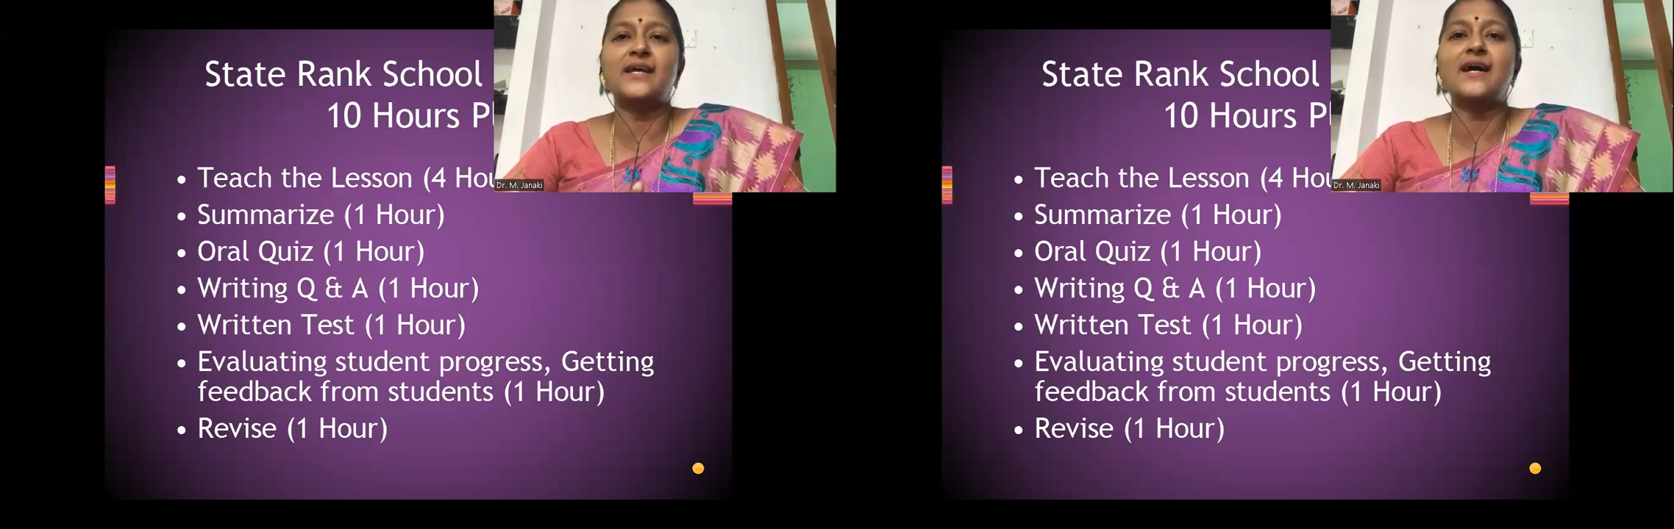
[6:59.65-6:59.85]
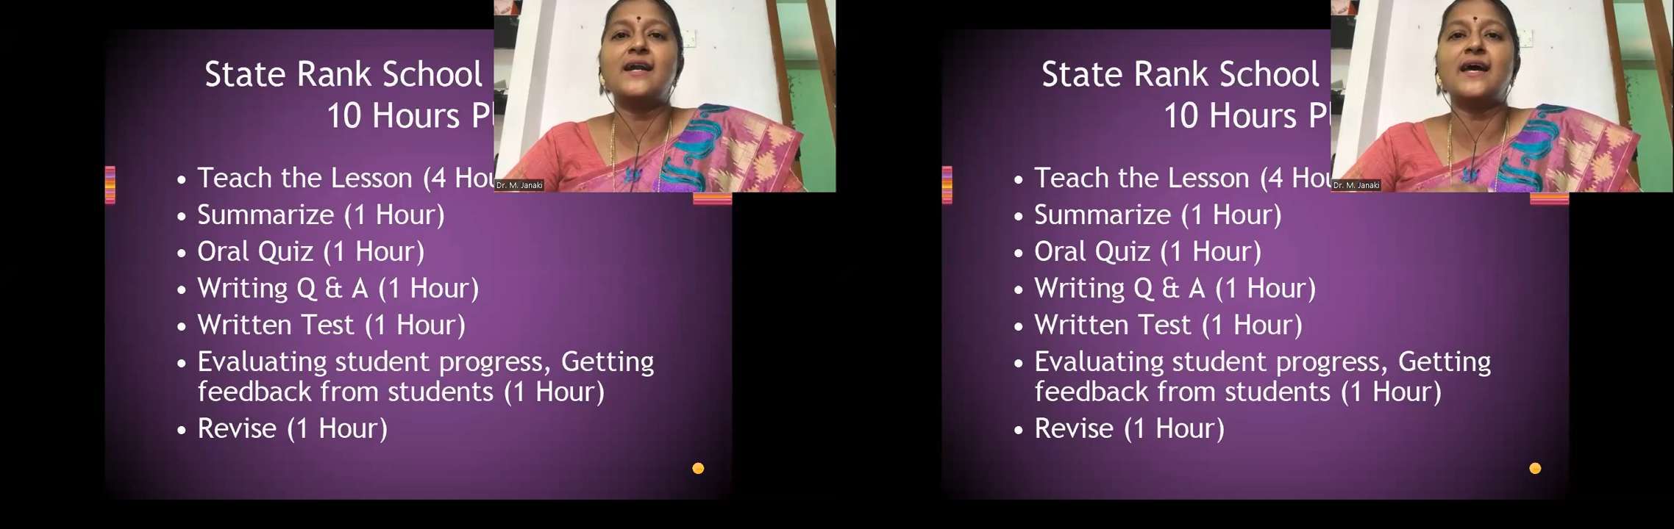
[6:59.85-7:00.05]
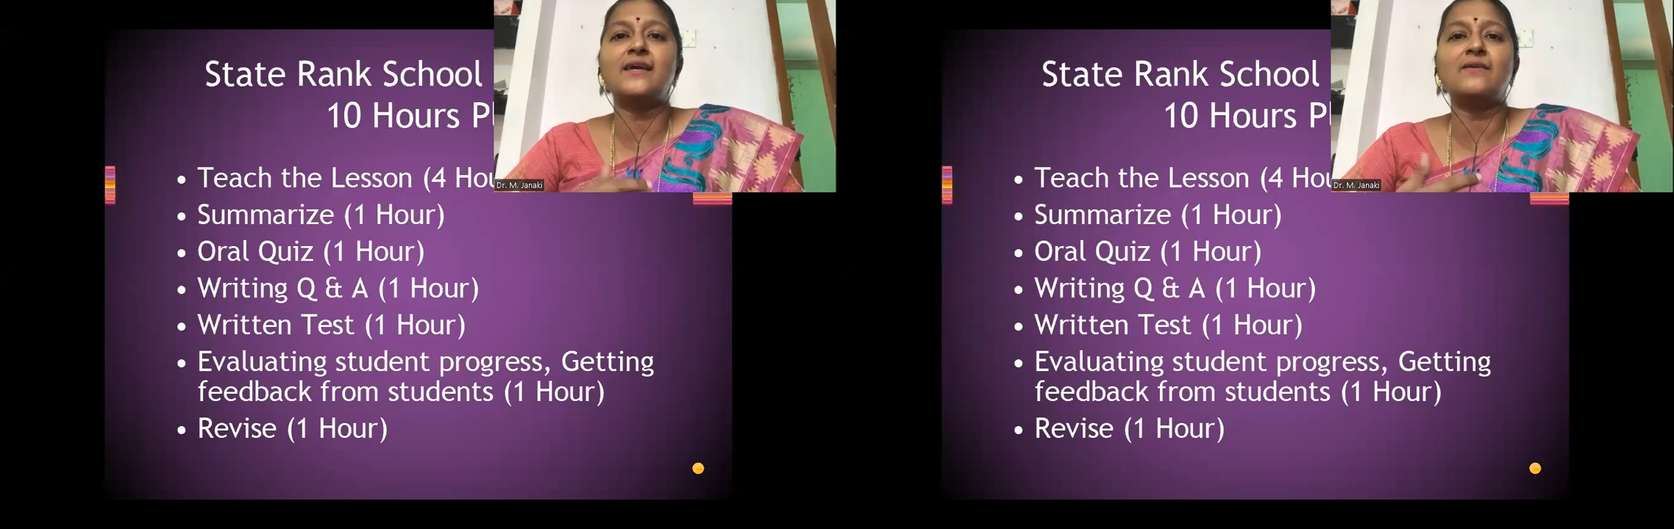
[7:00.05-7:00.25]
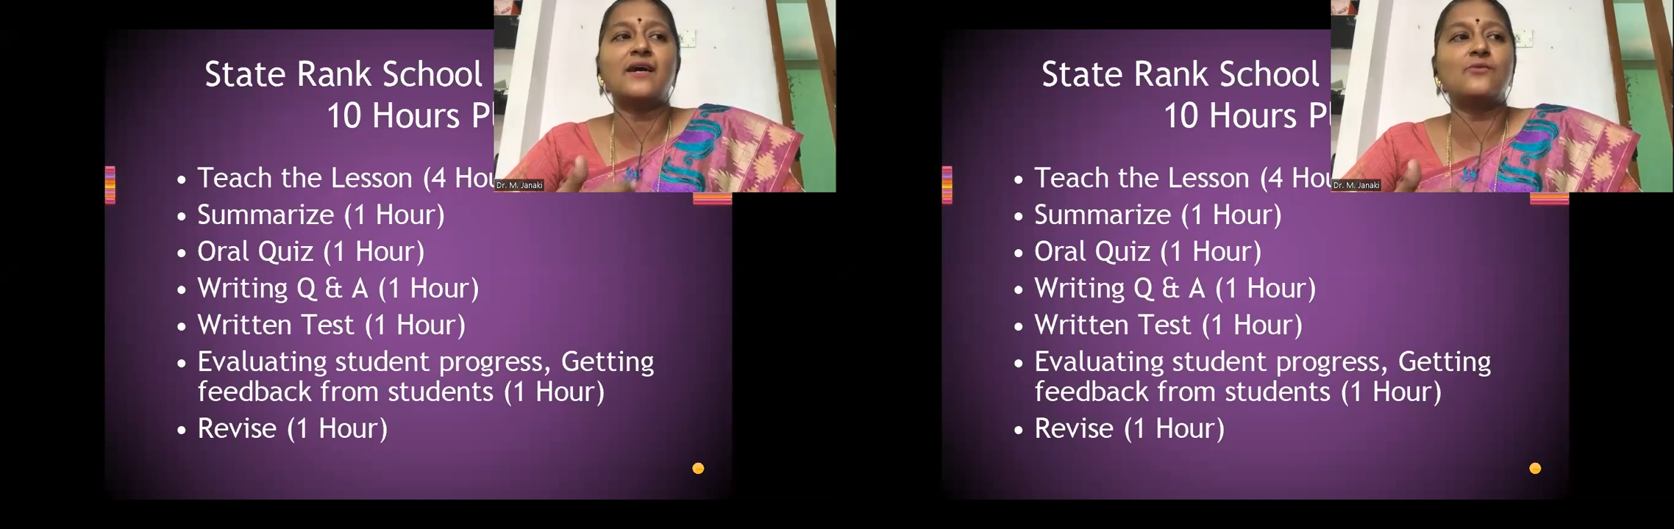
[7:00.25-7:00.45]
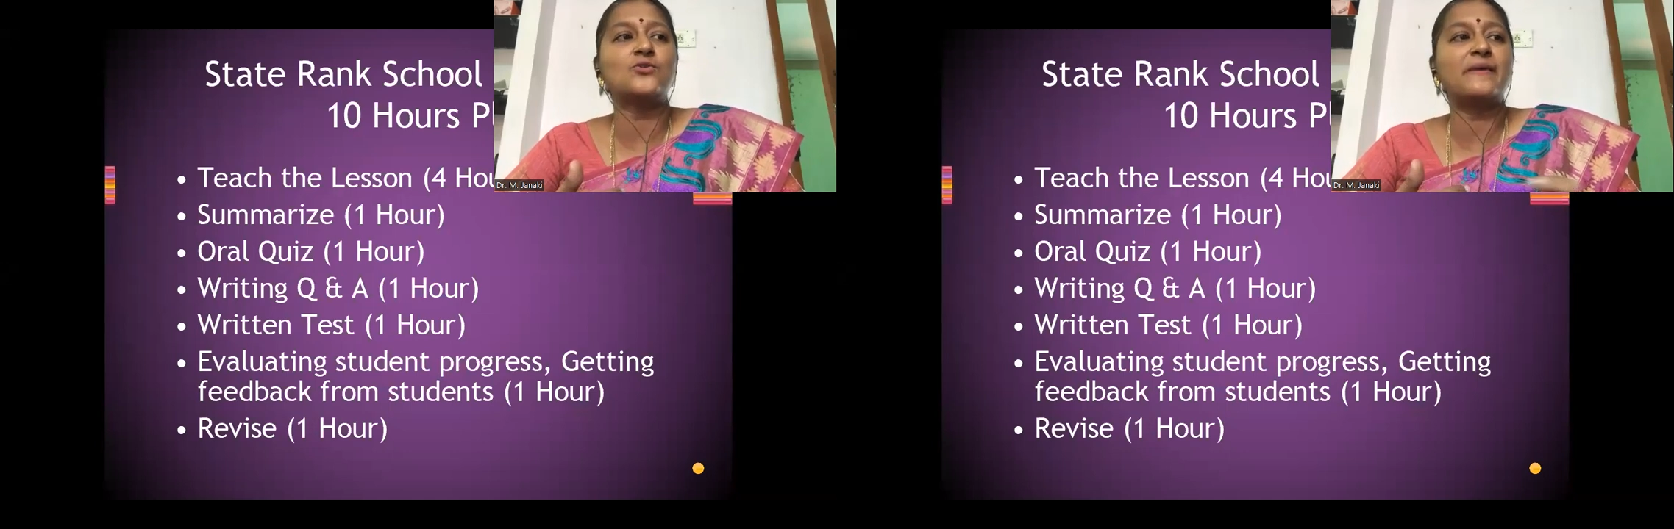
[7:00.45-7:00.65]
and
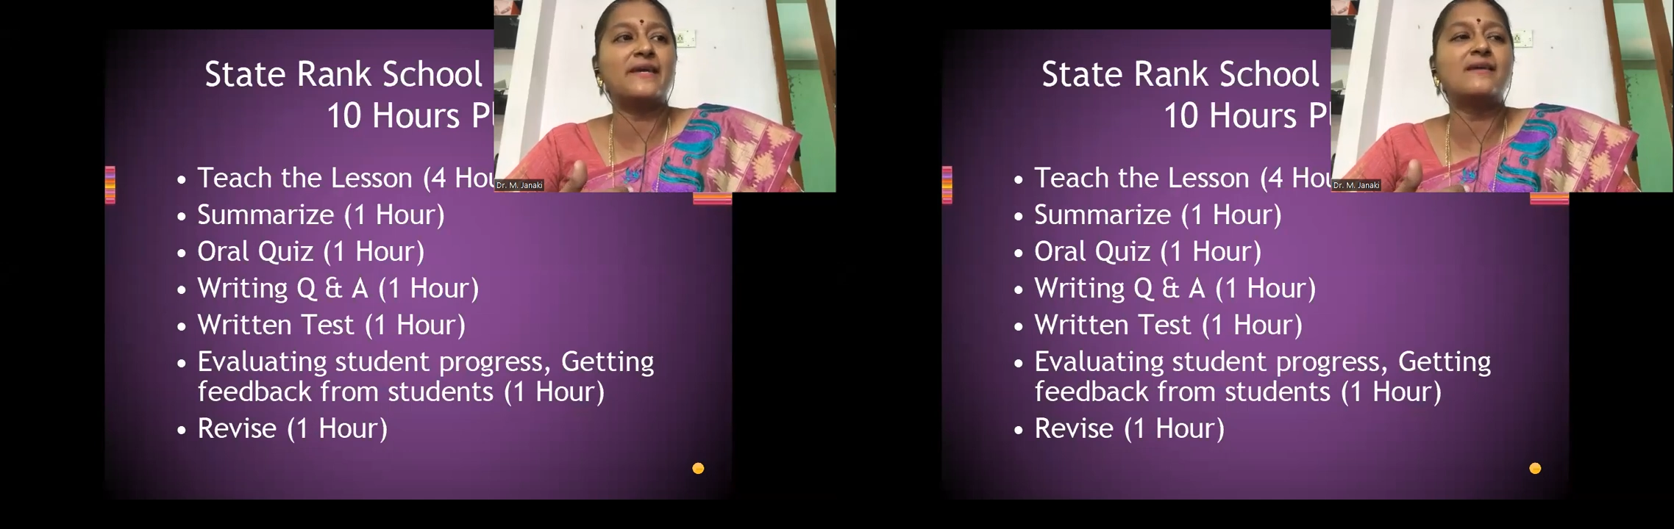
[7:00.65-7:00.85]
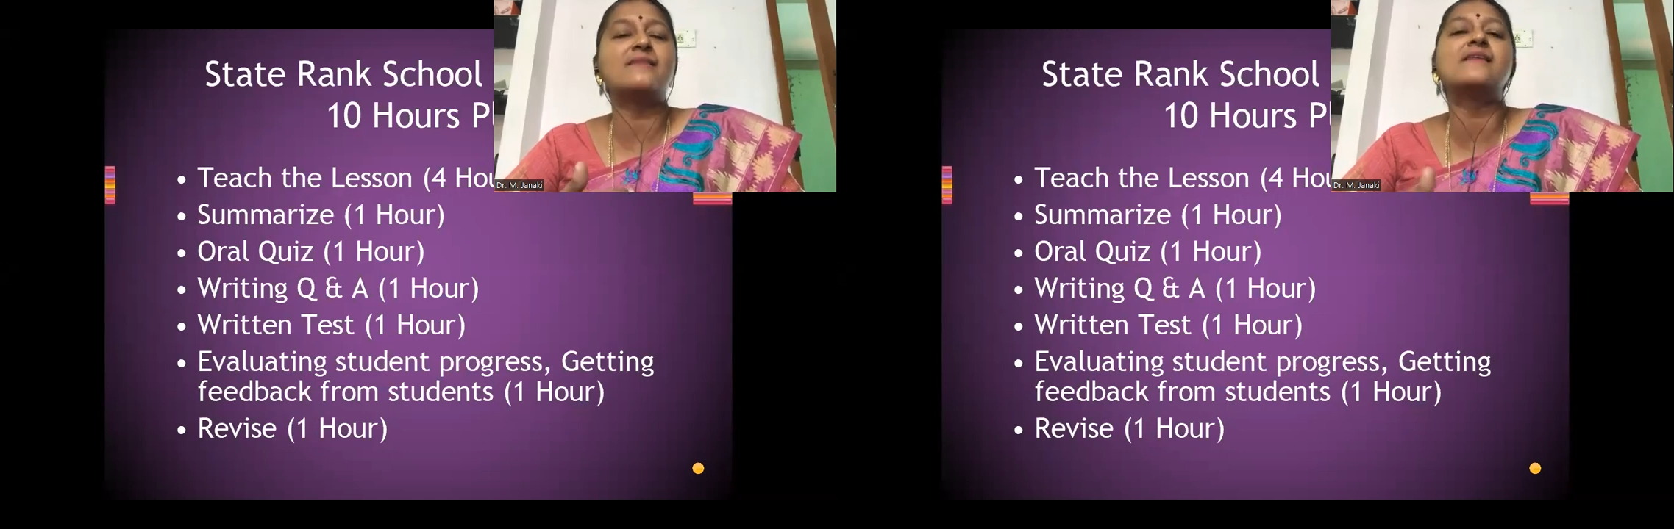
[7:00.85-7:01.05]
I was being in